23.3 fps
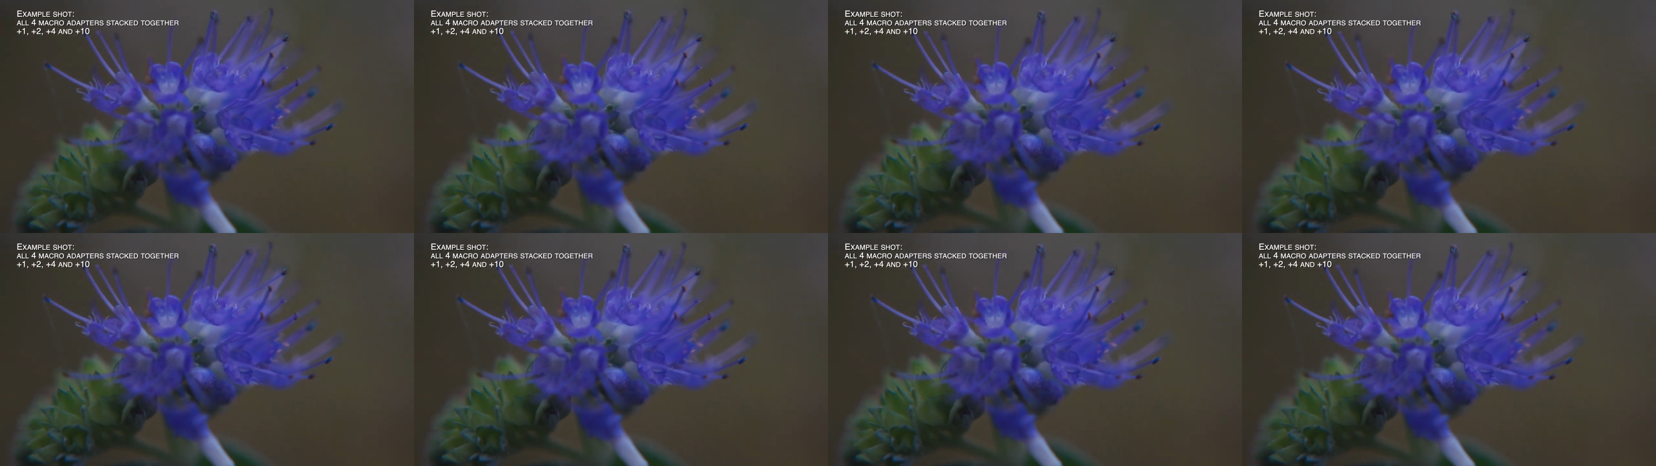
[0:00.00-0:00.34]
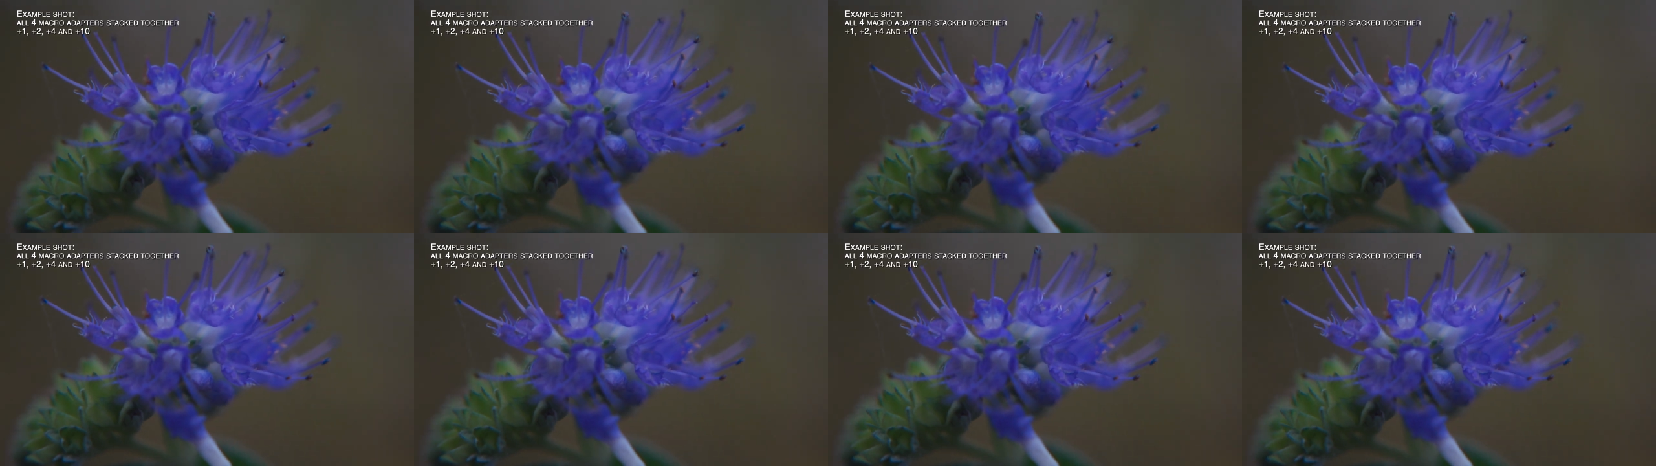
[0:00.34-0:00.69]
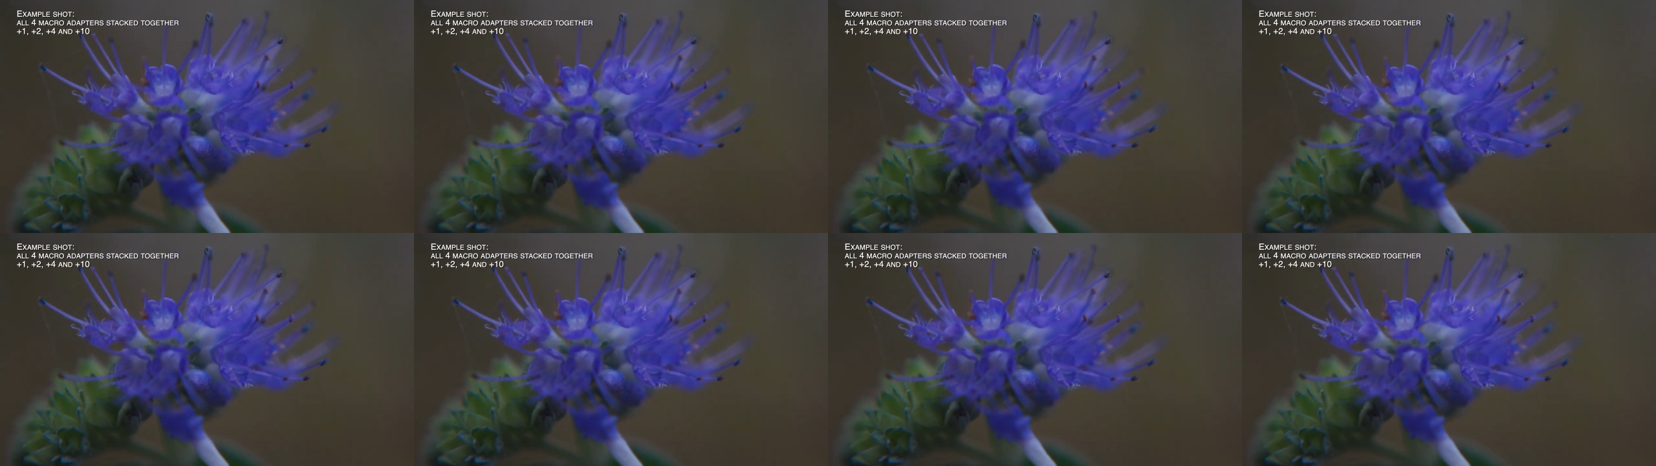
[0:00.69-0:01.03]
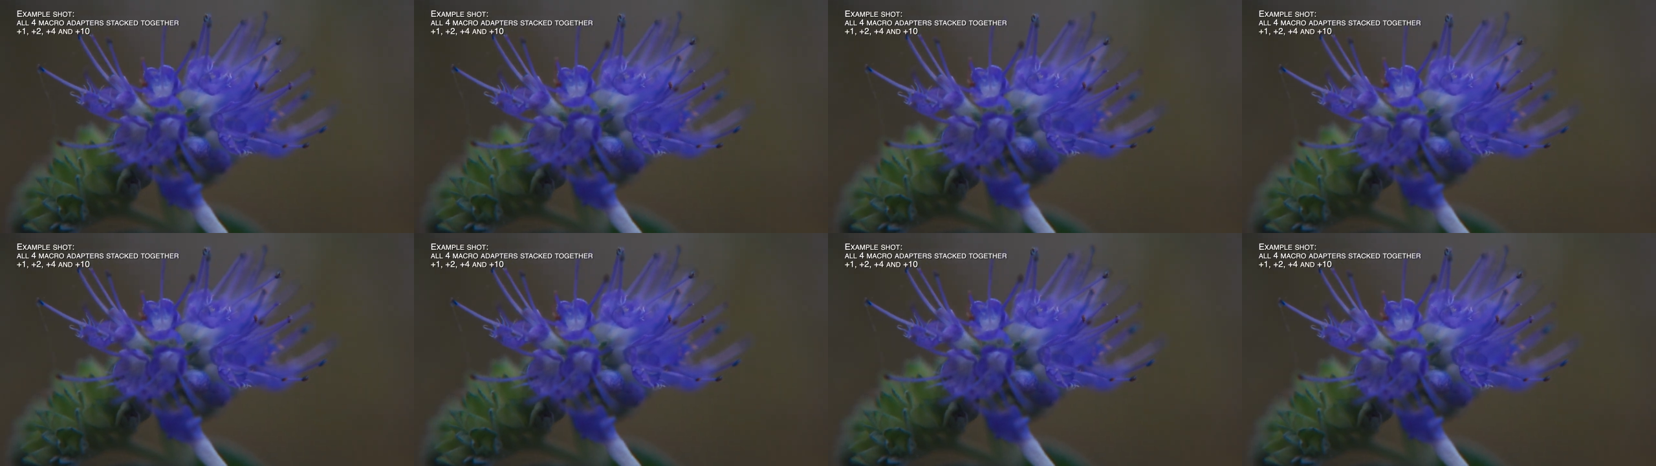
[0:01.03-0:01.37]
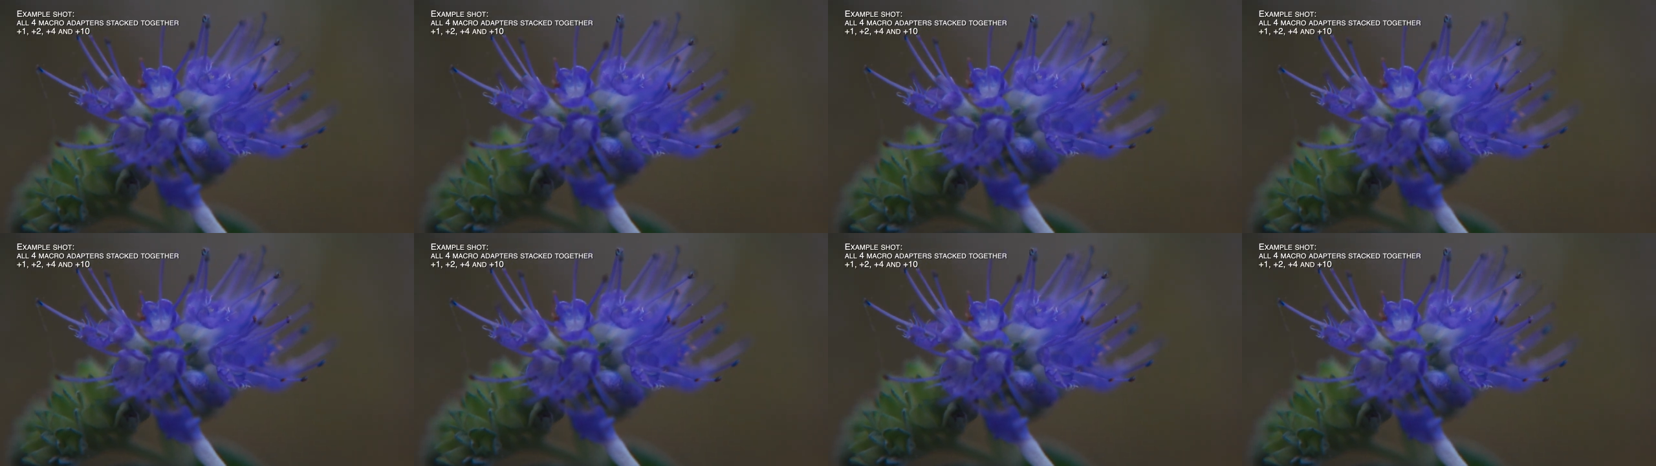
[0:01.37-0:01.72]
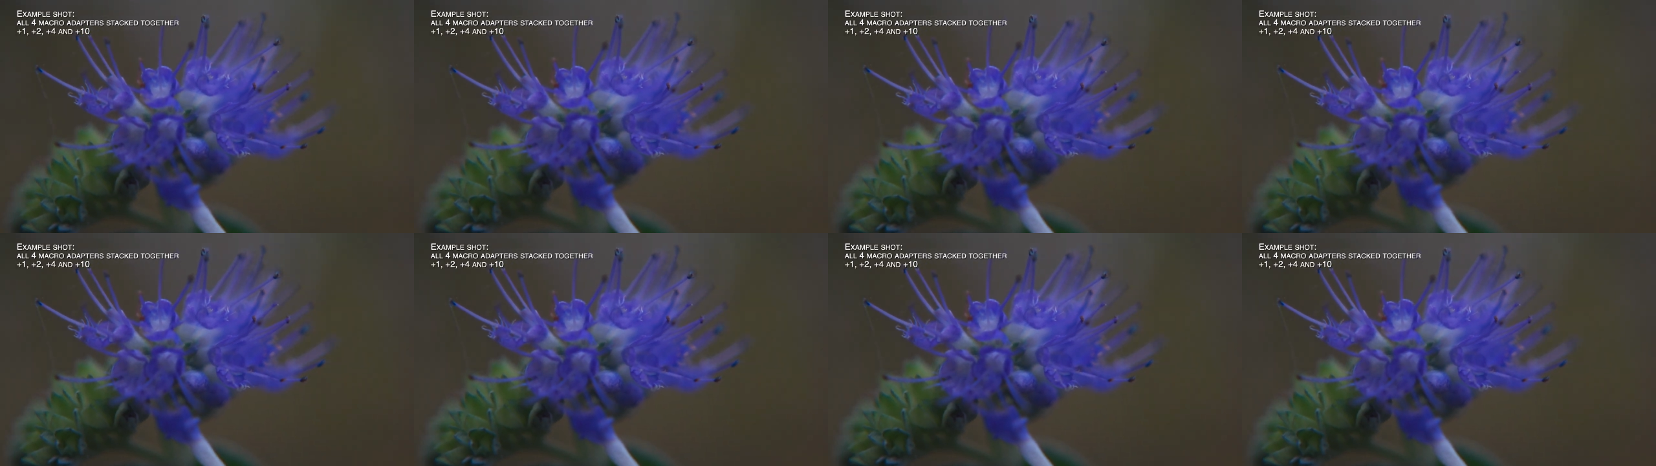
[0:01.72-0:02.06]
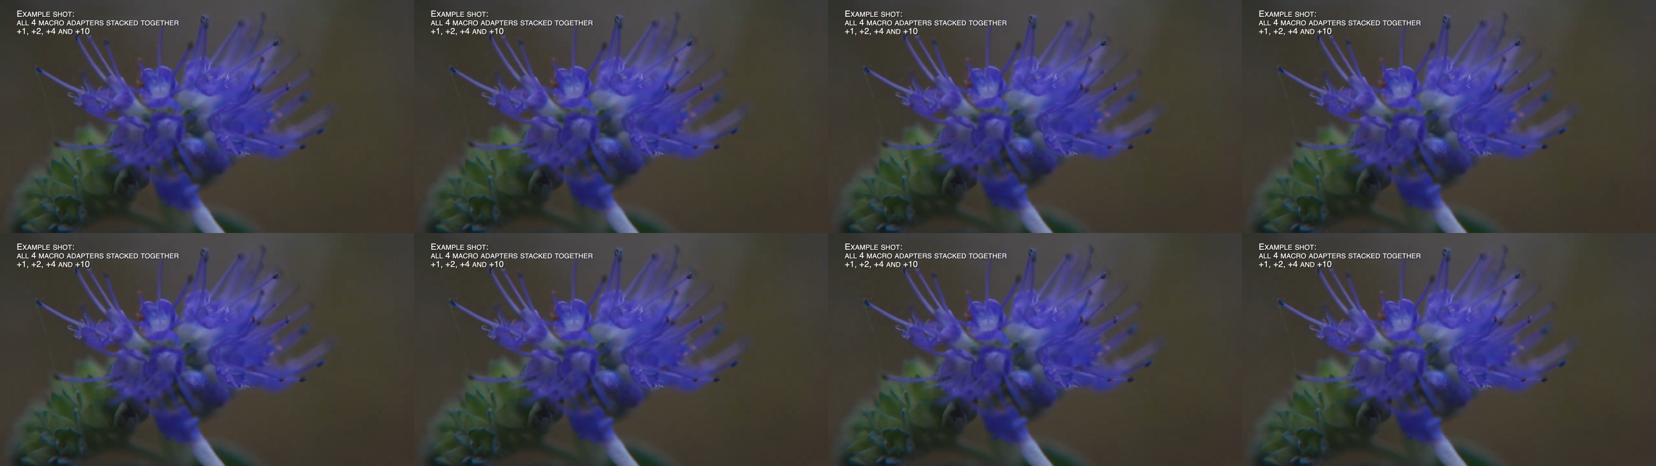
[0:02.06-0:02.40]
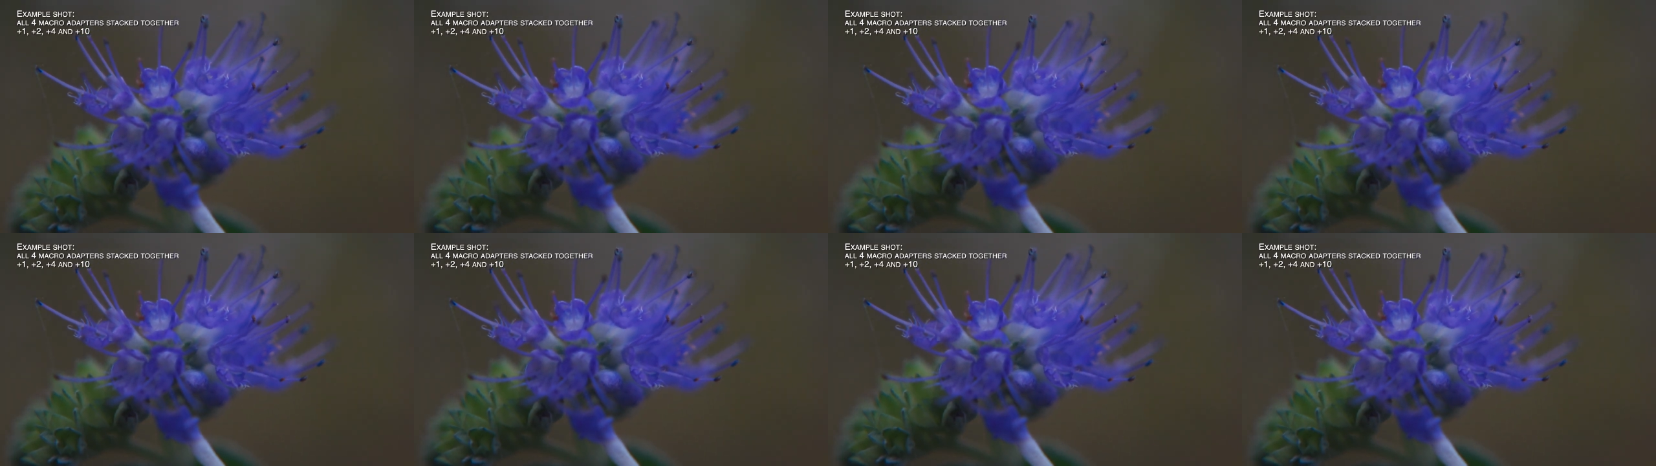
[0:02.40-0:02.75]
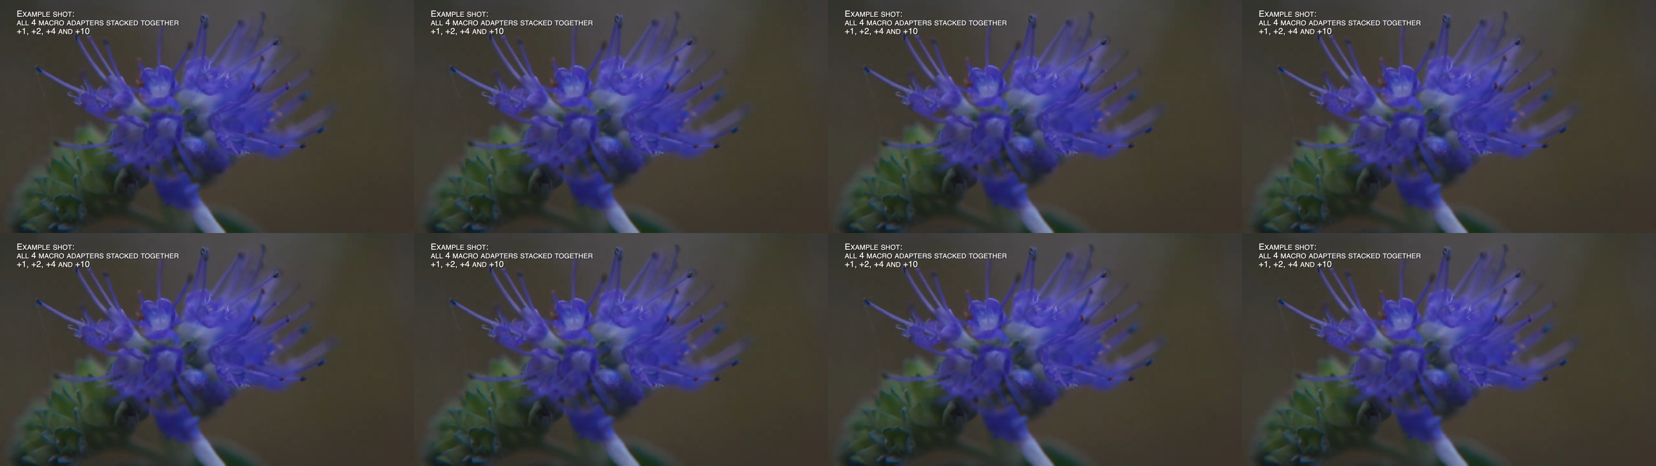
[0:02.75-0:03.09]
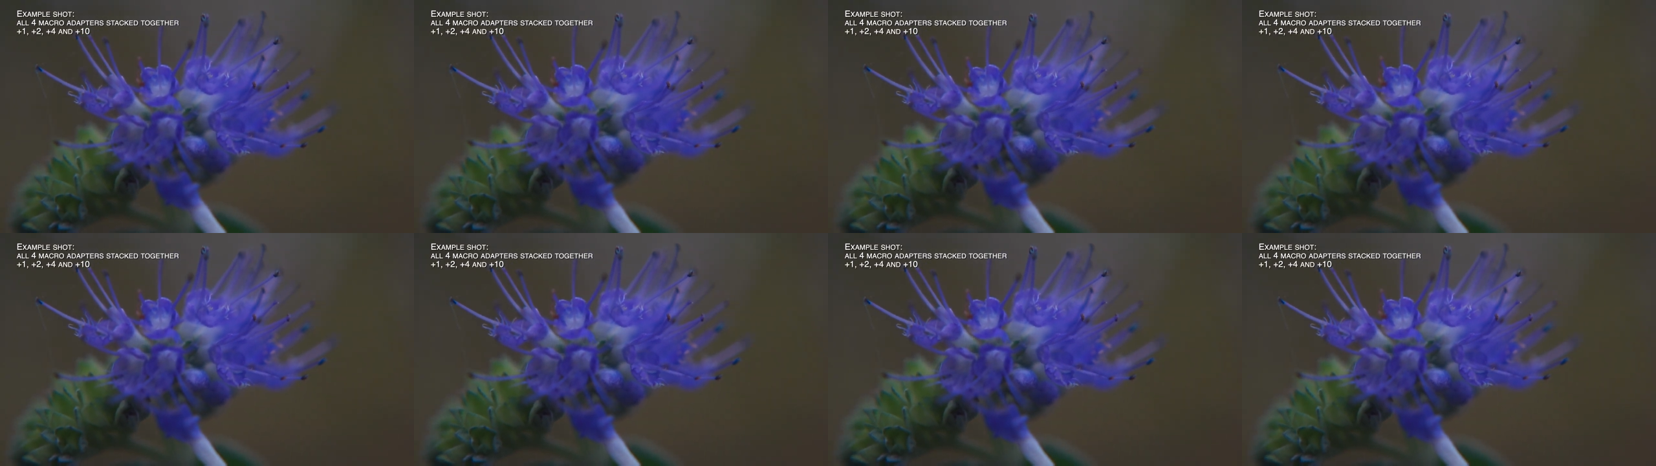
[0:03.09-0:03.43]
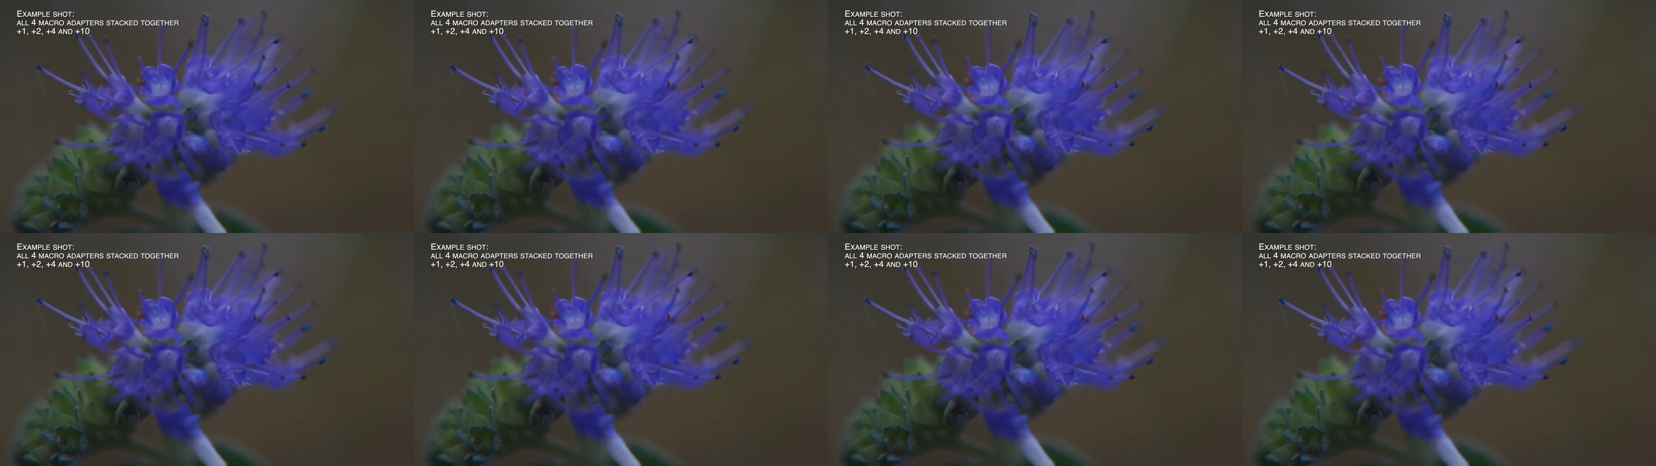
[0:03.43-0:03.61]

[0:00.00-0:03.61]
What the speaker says: (no speaker visible)